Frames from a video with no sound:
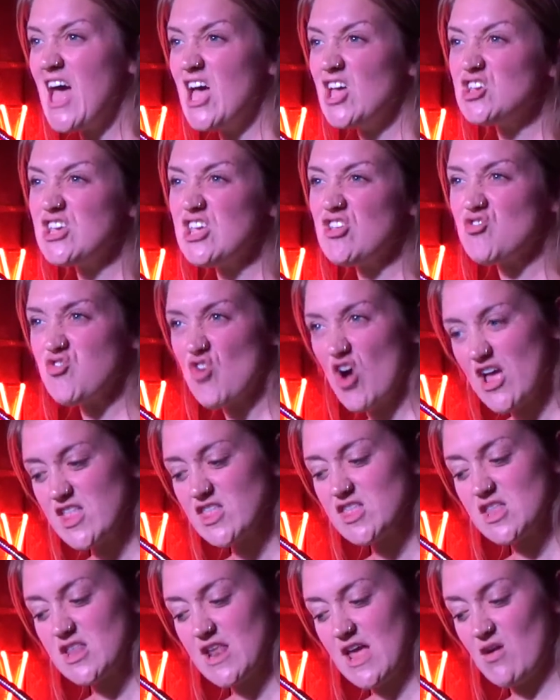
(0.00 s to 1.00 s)
She tried
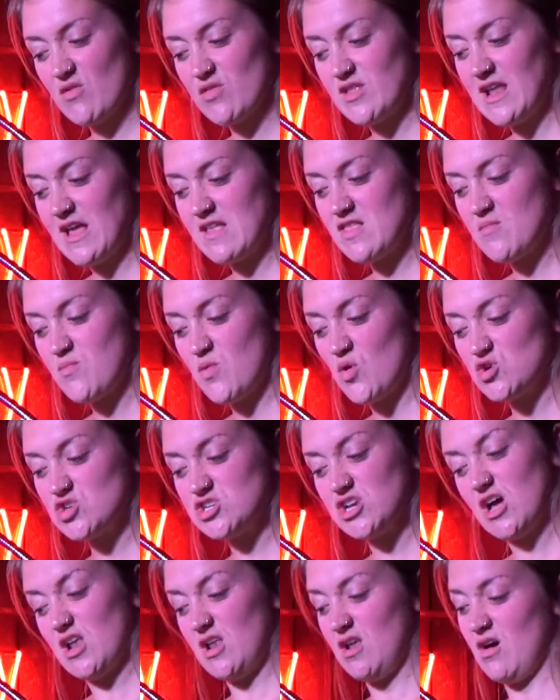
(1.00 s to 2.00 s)
to nail the letterbox
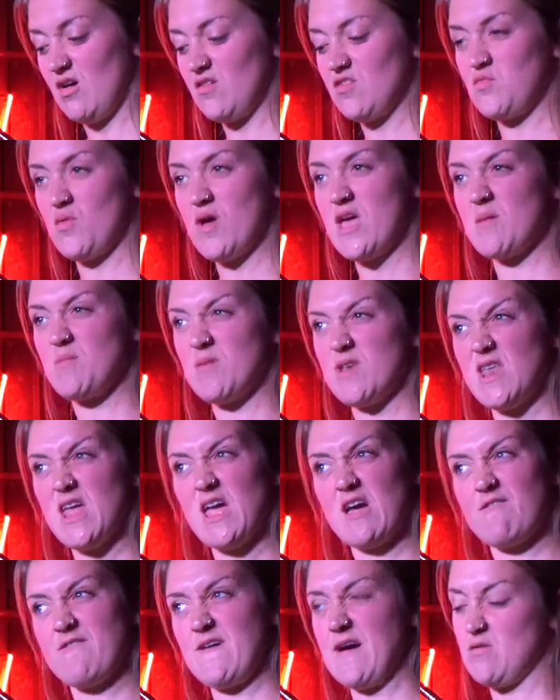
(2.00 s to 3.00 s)
shut last week, but
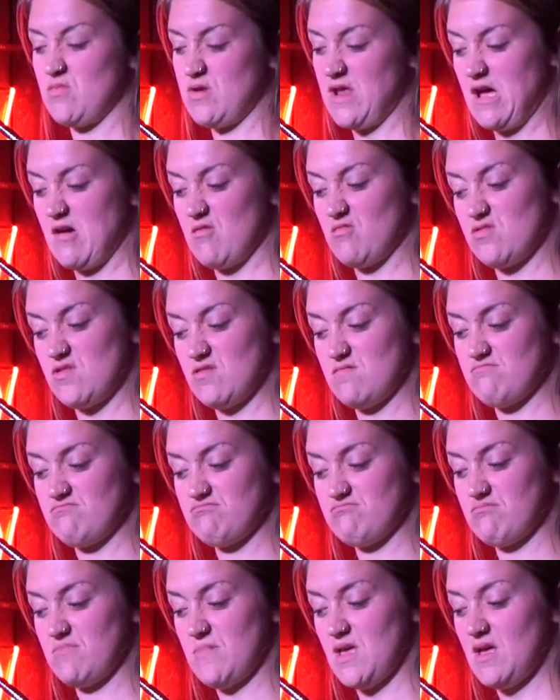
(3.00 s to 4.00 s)
Nick found out.
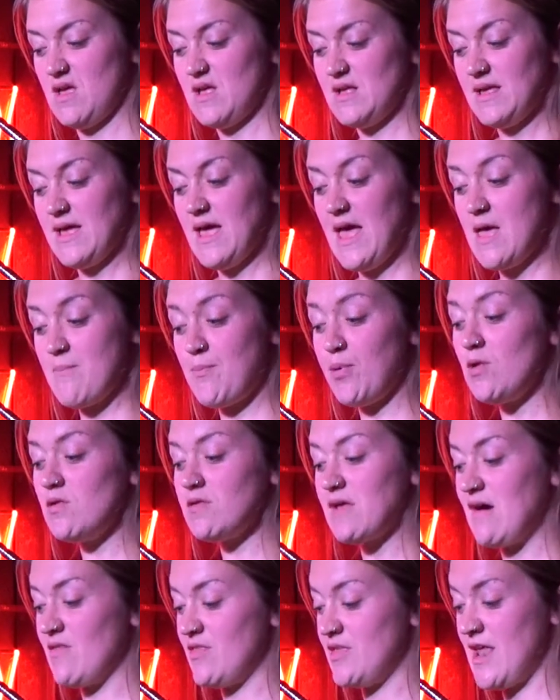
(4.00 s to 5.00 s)
He
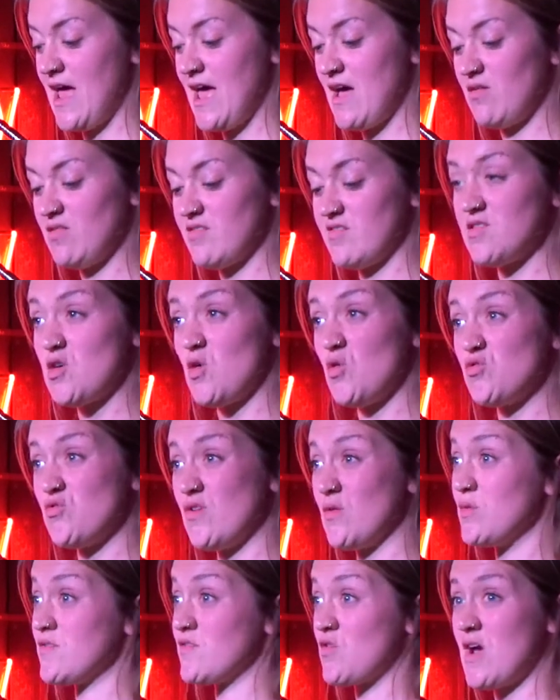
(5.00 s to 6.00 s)
pulled out the nails and told her
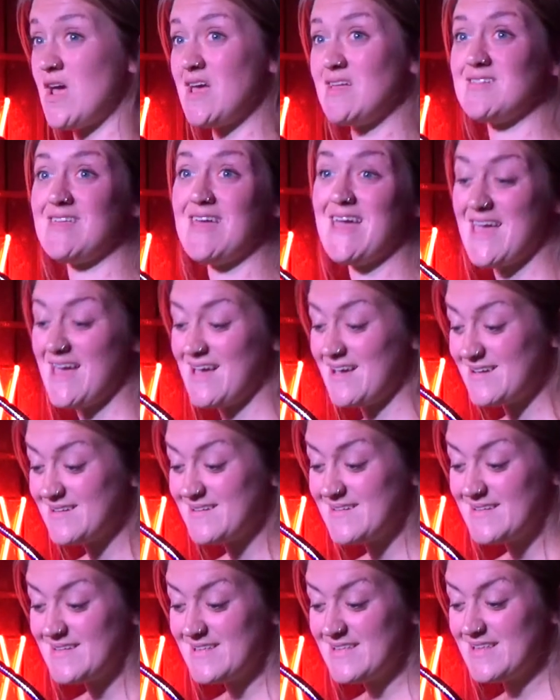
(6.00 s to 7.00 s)
it was crazy.
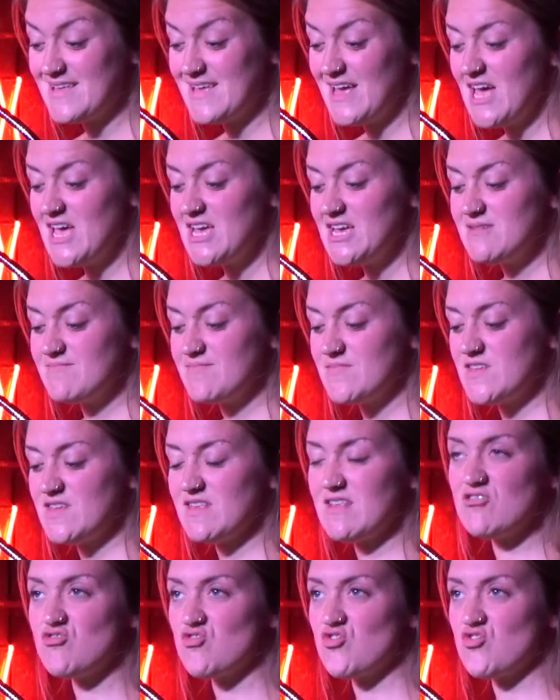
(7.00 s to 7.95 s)
She didn't